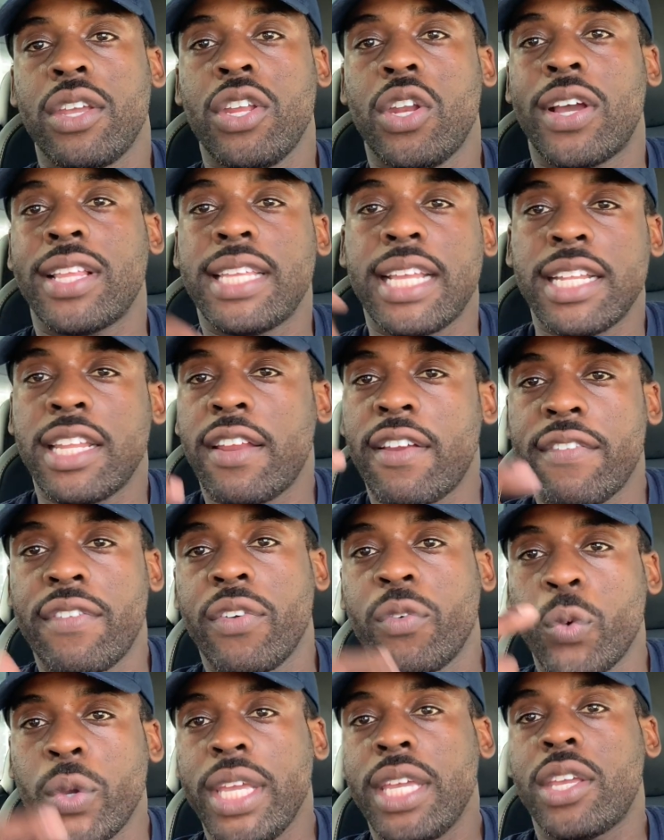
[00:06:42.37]
At the end of
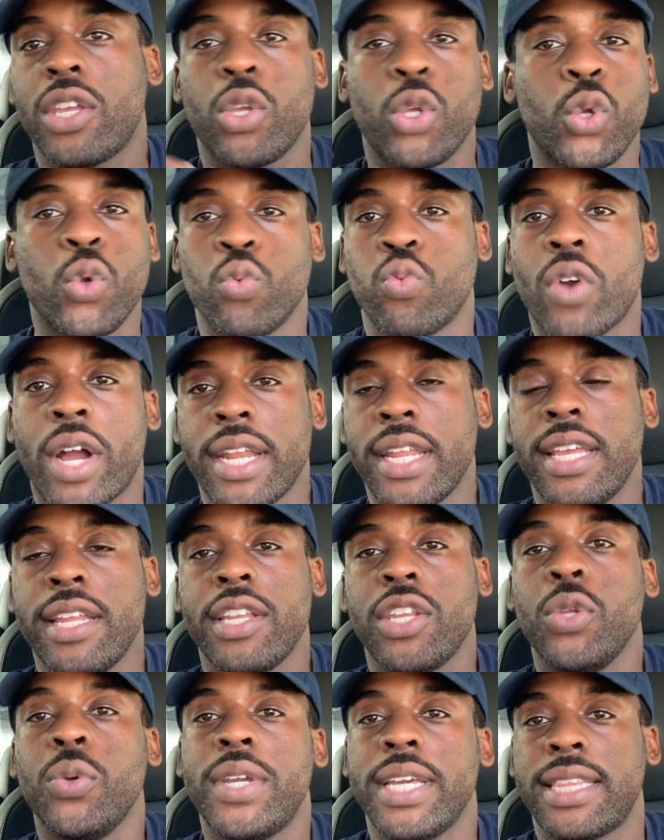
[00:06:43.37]
every week, you run it,
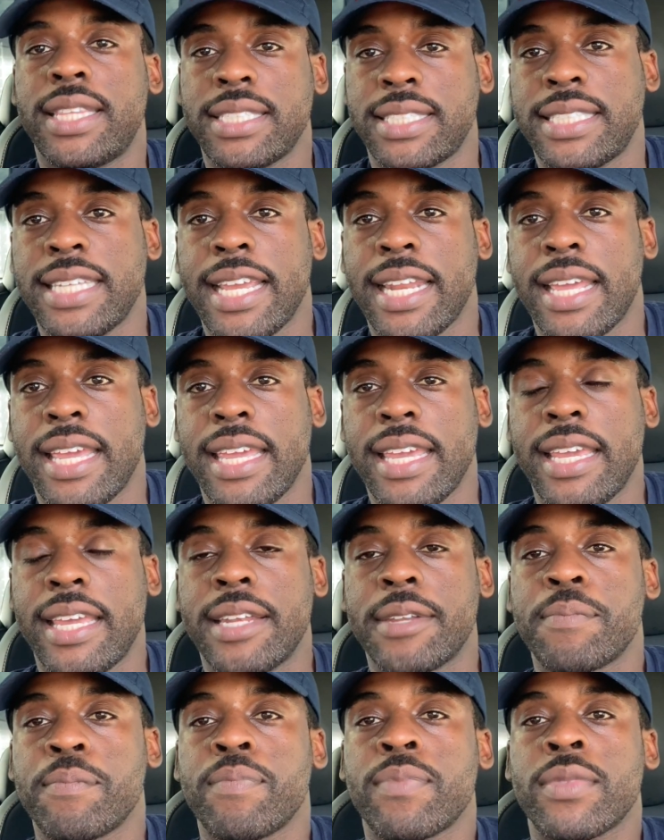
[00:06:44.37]
you get this data
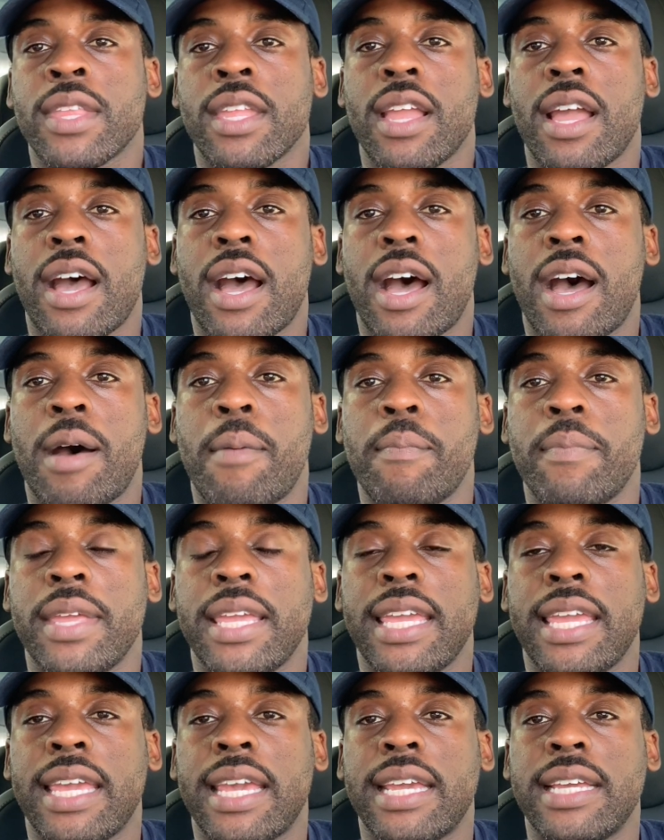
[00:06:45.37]
in.
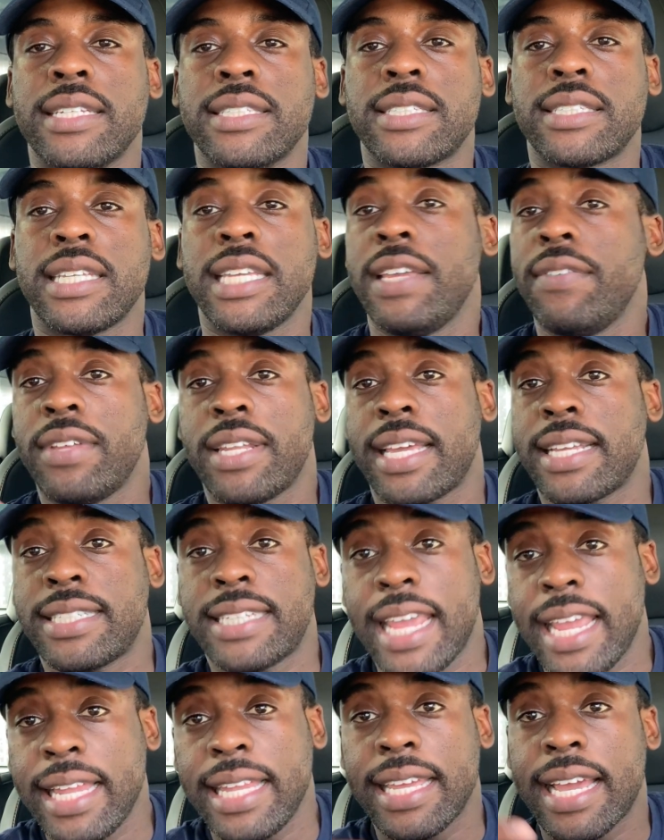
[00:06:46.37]
And even like
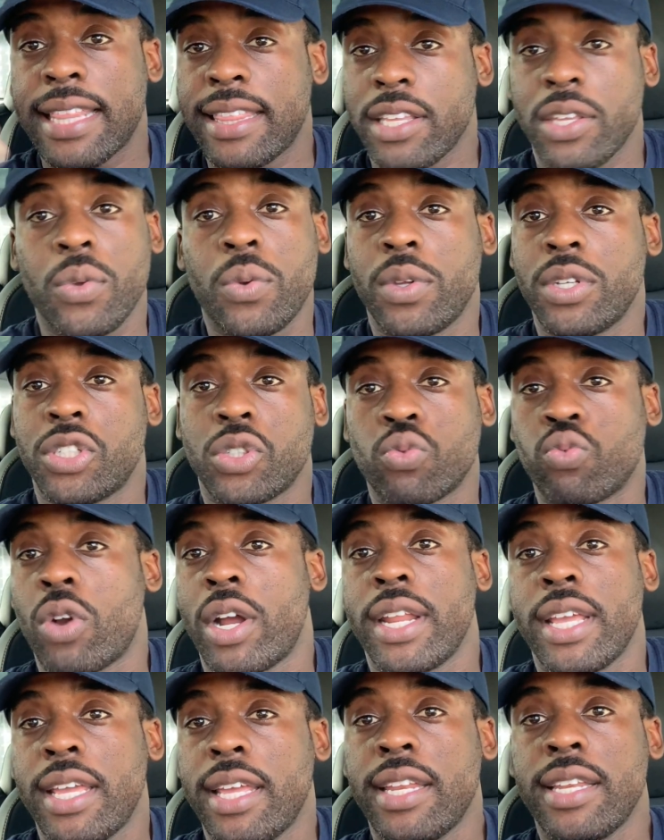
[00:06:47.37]
daily, I think you can just
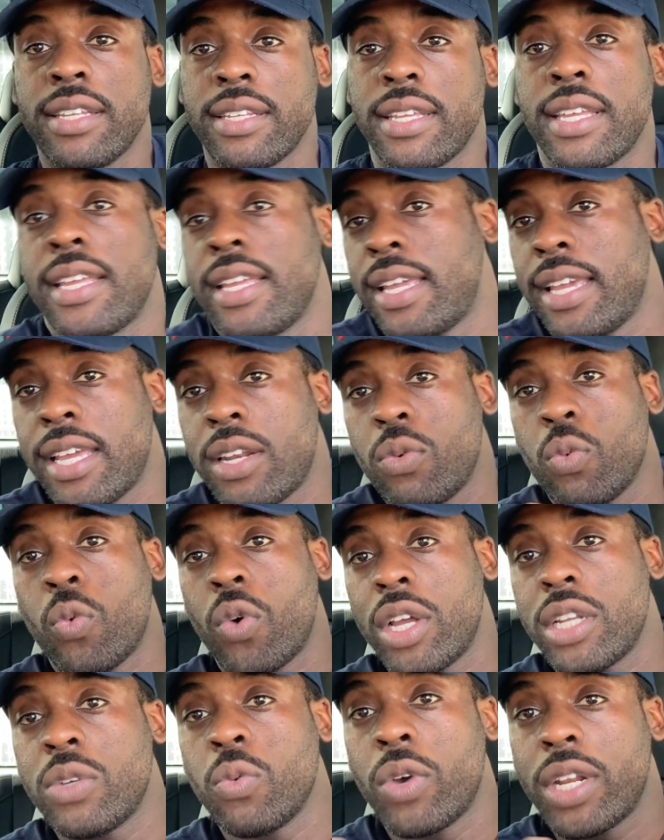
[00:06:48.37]
run it and you can get
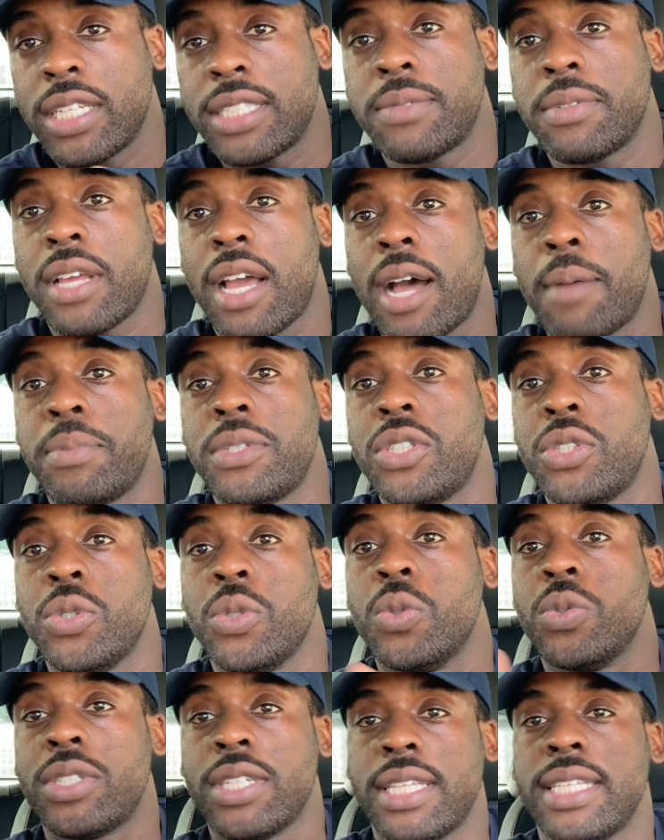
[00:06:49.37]
what it's up
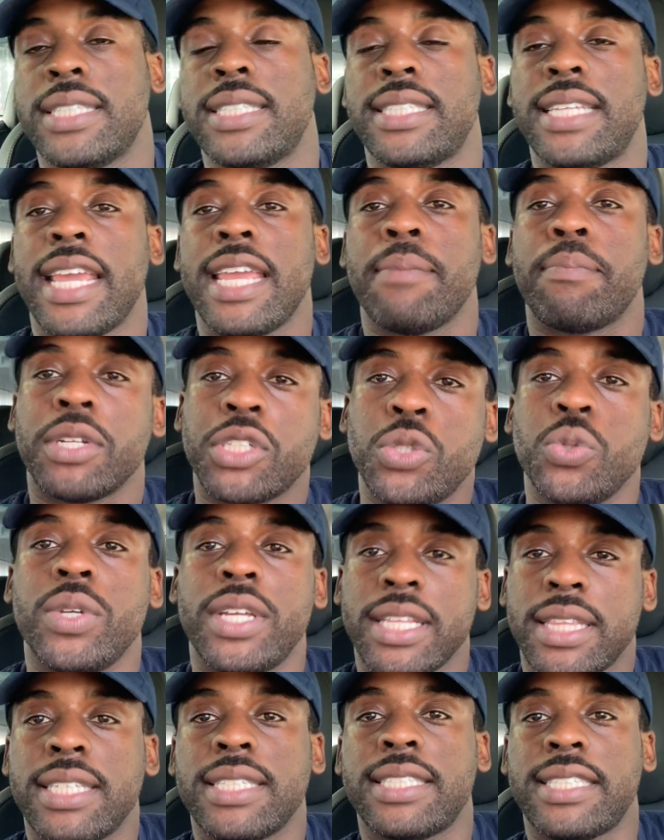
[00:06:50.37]
to this date, but you
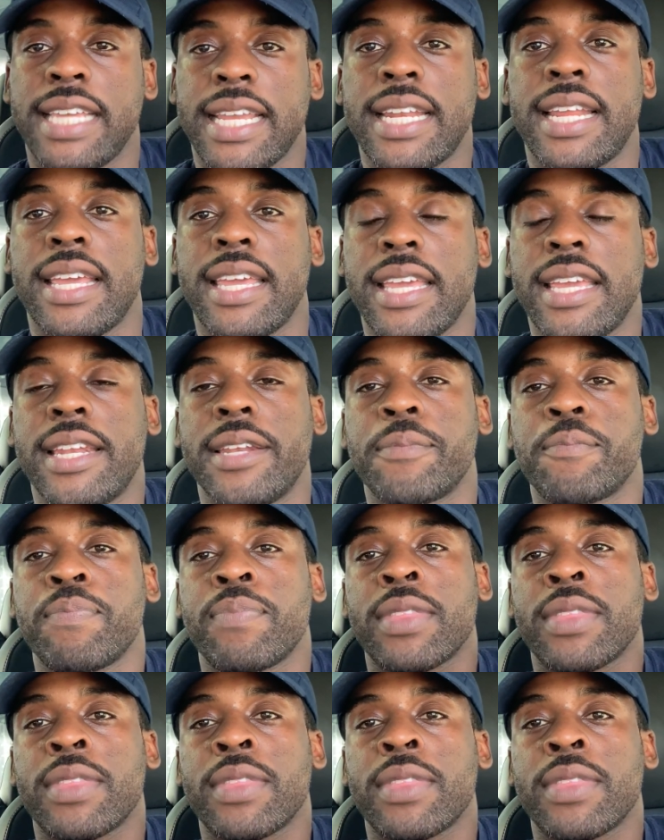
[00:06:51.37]
get this data in.